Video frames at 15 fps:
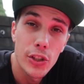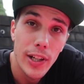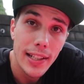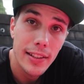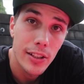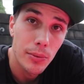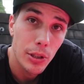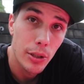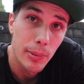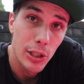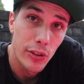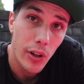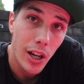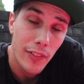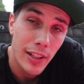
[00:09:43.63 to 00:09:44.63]
The track that I'm going to be
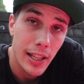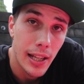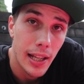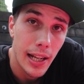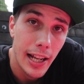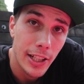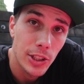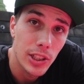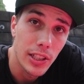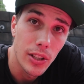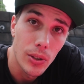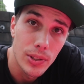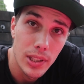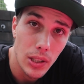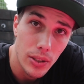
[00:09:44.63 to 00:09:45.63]
driving at actually
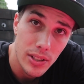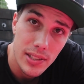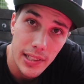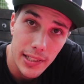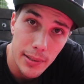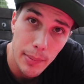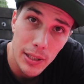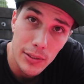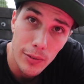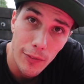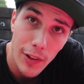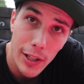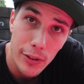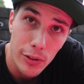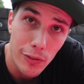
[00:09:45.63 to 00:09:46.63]
holds a lot of sentimental
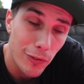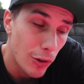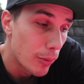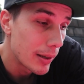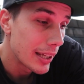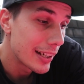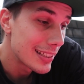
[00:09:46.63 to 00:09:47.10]
value for me,